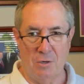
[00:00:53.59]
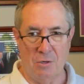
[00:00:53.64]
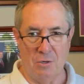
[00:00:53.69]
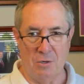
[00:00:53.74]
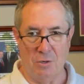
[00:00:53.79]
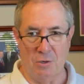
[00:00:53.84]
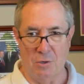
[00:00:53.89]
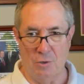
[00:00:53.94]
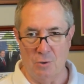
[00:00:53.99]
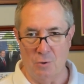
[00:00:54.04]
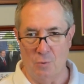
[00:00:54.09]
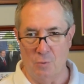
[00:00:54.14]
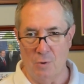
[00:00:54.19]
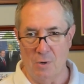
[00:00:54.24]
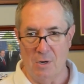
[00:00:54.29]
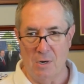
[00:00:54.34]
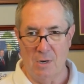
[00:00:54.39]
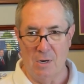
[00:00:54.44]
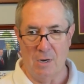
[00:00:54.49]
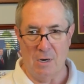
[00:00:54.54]
to
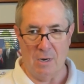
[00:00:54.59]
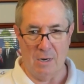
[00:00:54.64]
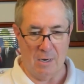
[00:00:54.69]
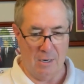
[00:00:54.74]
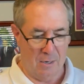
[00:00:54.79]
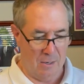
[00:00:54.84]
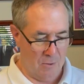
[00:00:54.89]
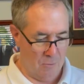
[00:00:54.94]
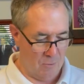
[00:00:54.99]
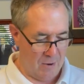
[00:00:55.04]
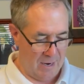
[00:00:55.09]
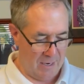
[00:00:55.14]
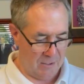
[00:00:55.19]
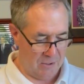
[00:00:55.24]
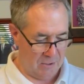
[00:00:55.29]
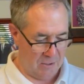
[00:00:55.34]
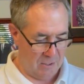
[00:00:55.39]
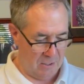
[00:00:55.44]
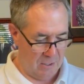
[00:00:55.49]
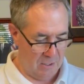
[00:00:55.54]
uh,
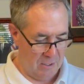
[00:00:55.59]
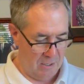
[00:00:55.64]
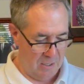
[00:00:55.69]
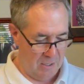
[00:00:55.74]
arrest